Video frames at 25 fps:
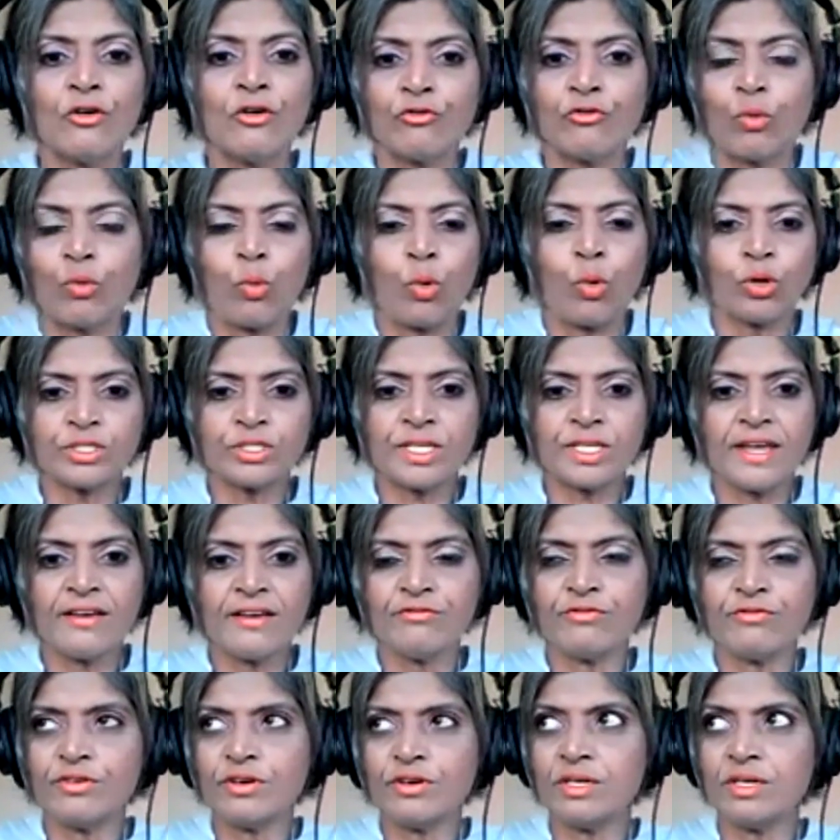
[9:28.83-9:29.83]
for
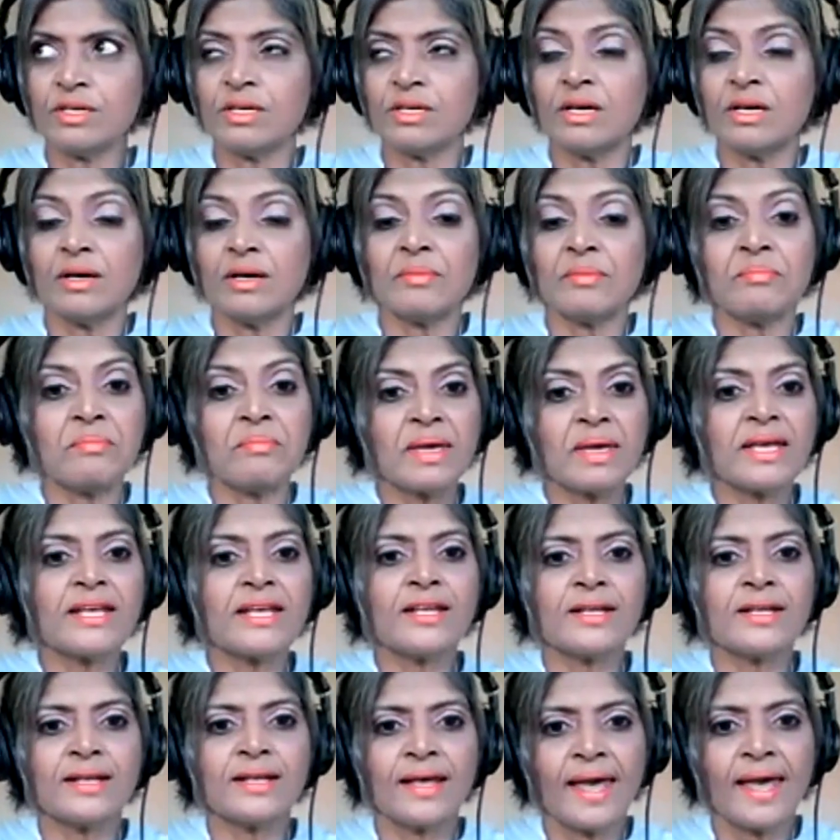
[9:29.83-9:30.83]
whatever
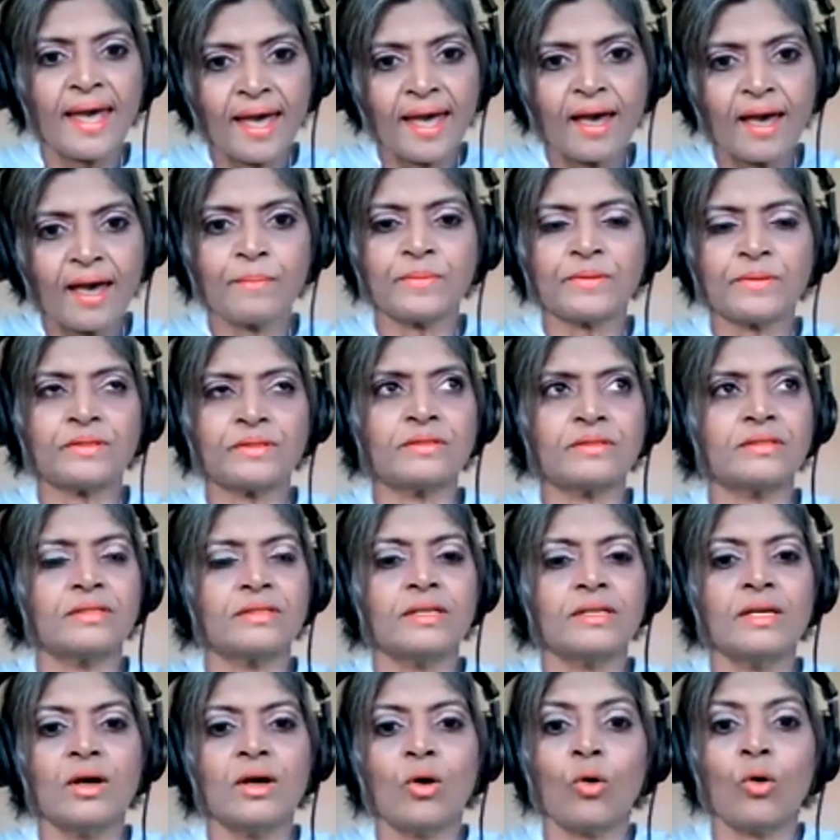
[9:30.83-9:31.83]
may happen
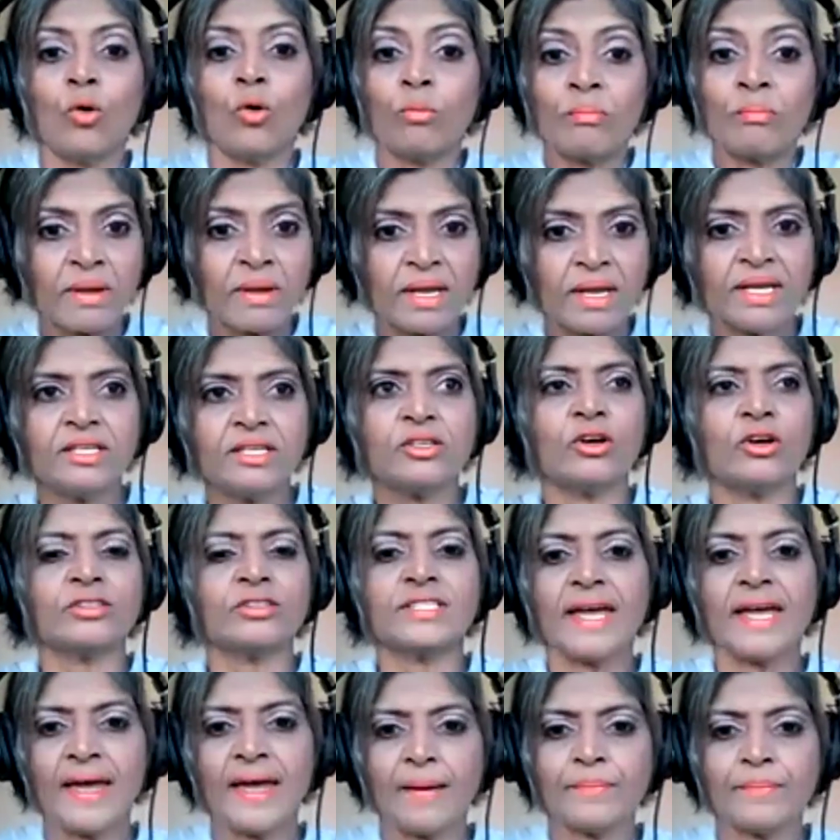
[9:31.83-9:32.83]
or may
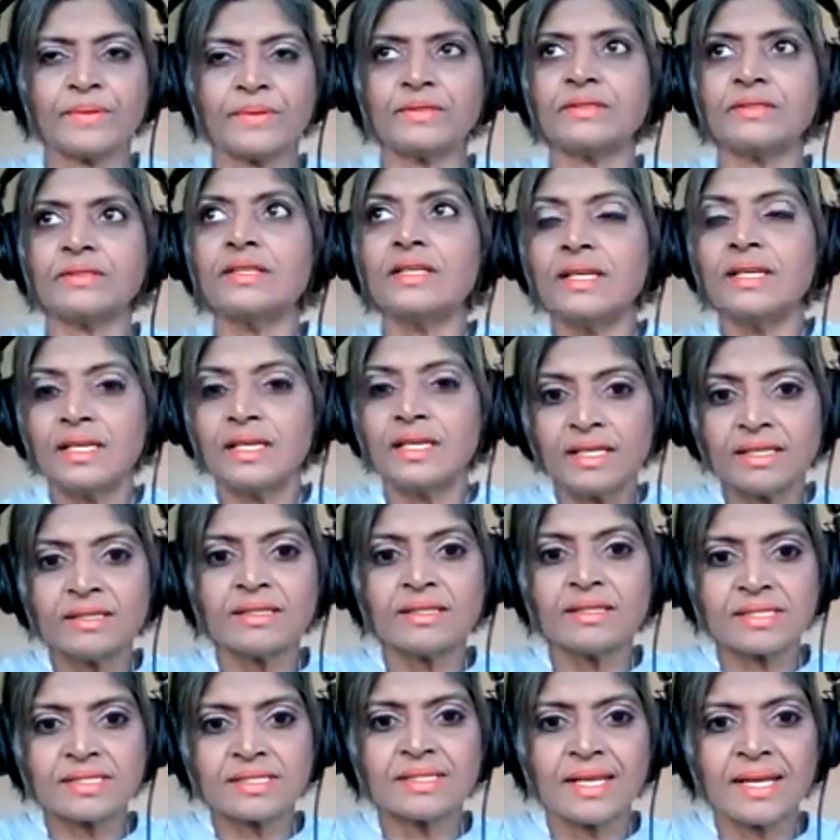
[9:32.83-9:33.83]
not happen in
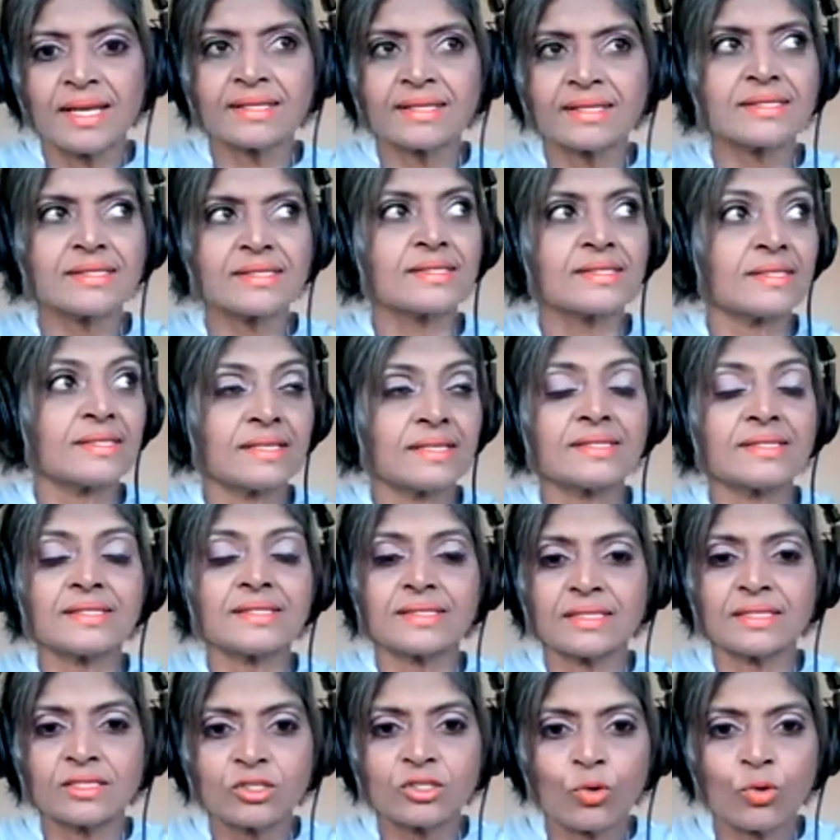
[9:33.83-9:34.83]
this next
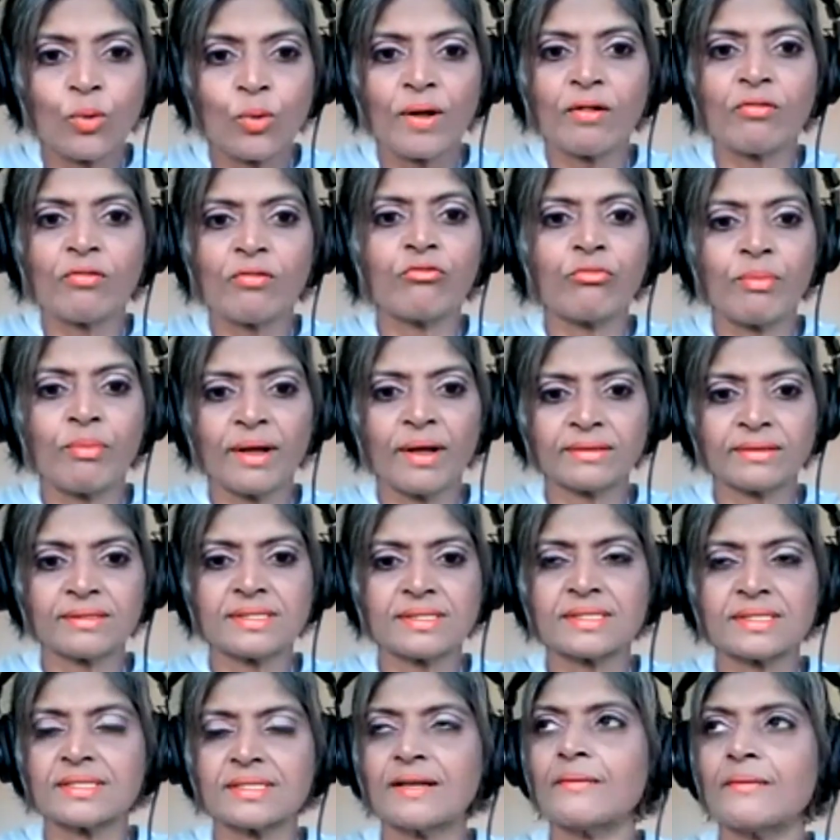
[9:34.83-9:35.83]
6 to 12
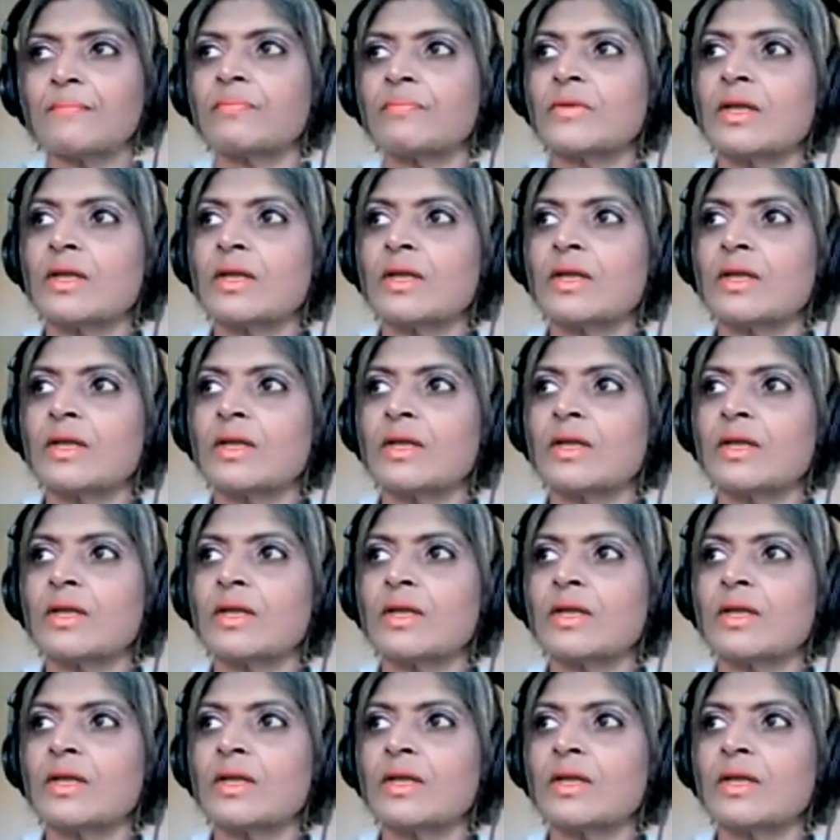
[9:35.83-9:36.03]
months.